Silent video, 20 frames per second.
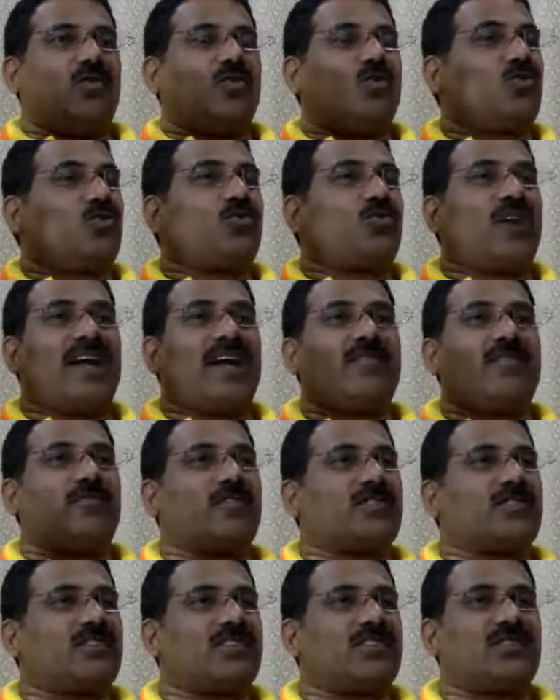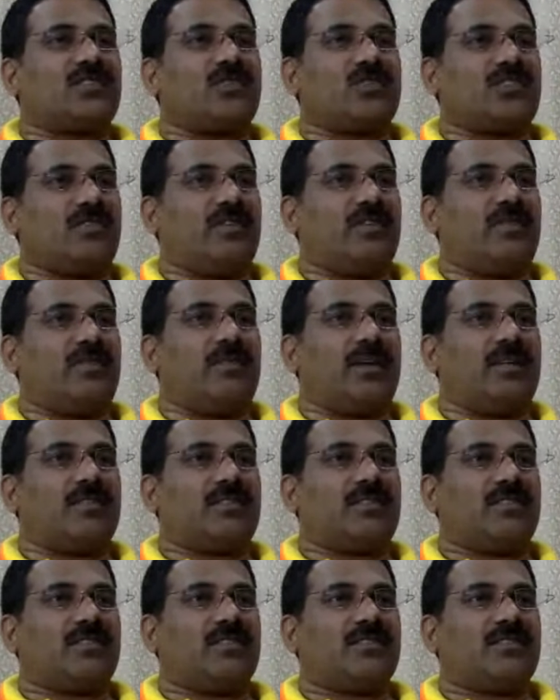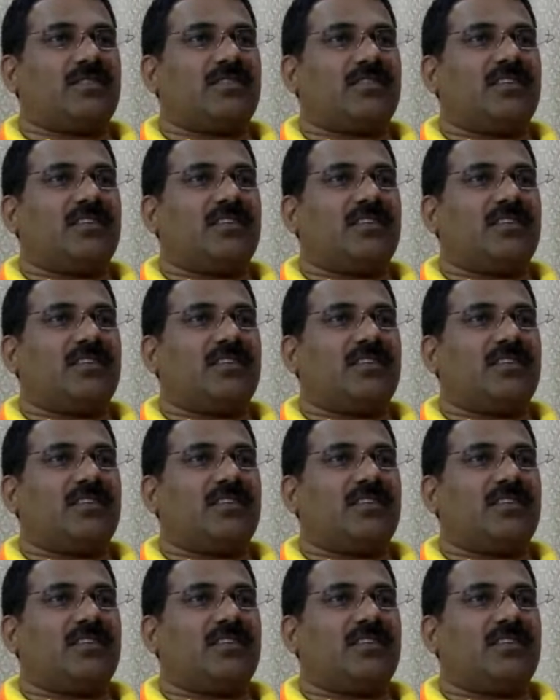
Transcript: You tried for 6 or 7 months.